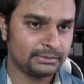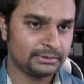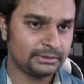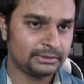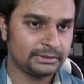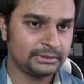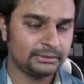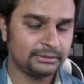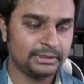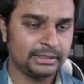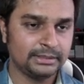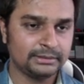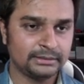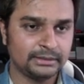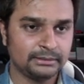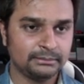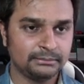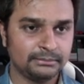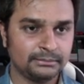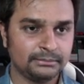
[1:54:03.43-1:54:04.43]
Bernier. He
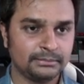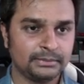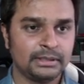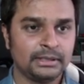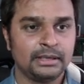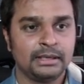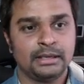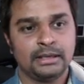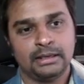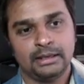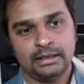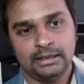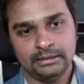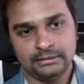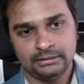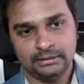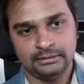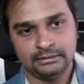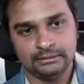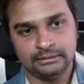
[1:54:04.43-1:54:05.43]
says,
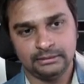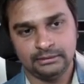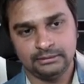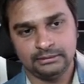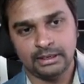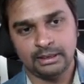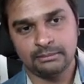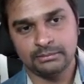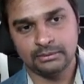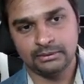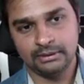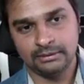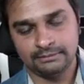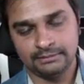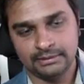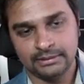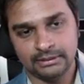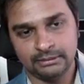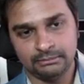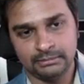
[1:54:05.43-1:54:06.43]
is it time to
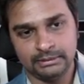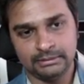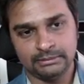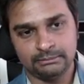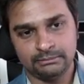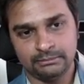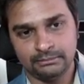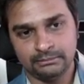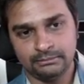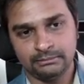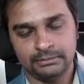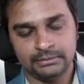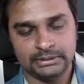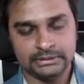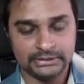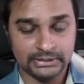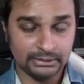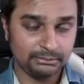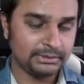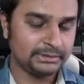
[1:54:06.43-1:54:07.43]
deepen the
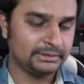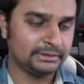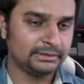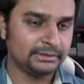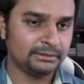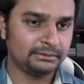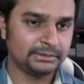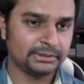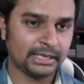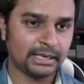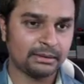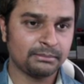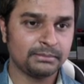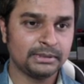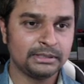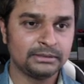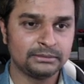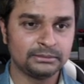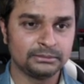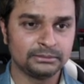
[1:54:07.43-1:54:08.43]
CBC? There was a
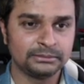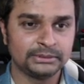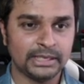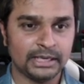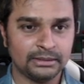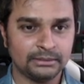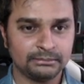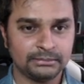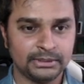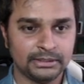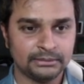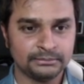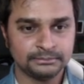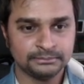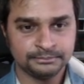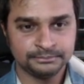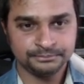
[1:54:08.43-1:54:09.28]
campaign to do that, but